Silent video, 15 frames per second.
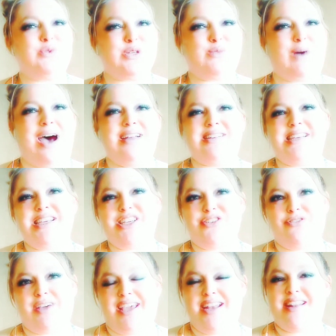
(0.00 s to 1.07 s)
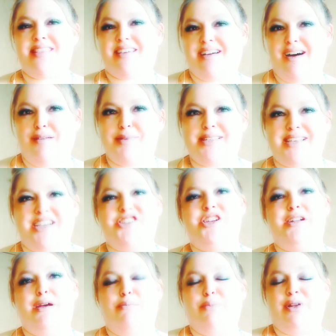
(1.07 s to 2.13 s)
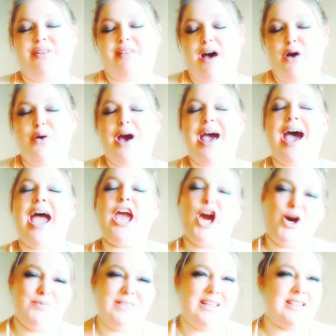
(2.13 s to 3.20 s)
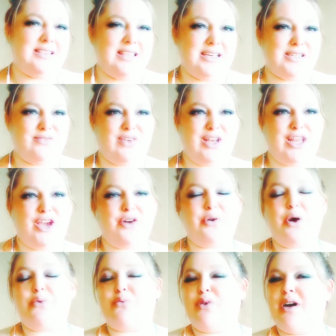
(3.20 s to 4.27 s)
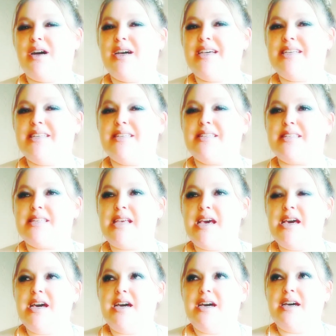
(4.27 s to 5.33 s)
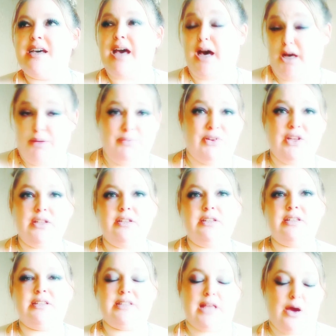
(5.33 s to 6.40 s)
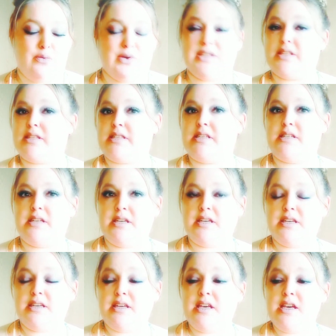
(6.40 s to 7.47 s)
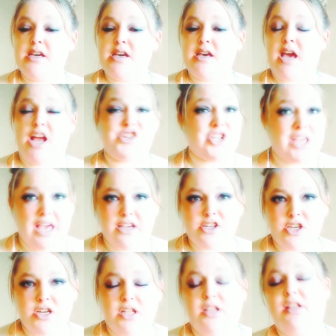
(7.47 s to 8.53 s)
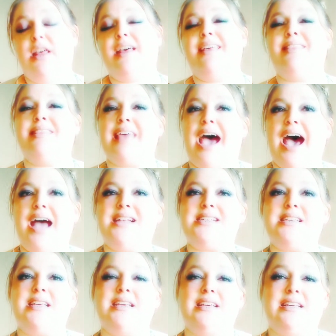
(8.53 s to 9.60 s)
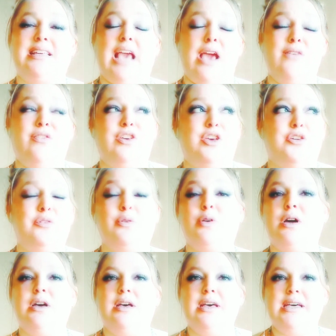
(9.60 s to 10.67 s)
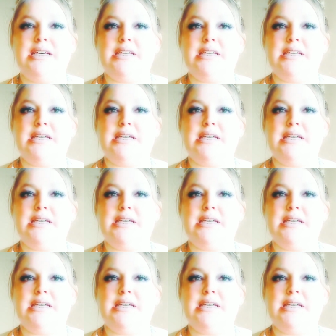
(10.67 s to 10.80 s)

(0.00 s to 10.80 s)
respond to you in the comment section below. I hope that this video was helpful, that was educational, that gave you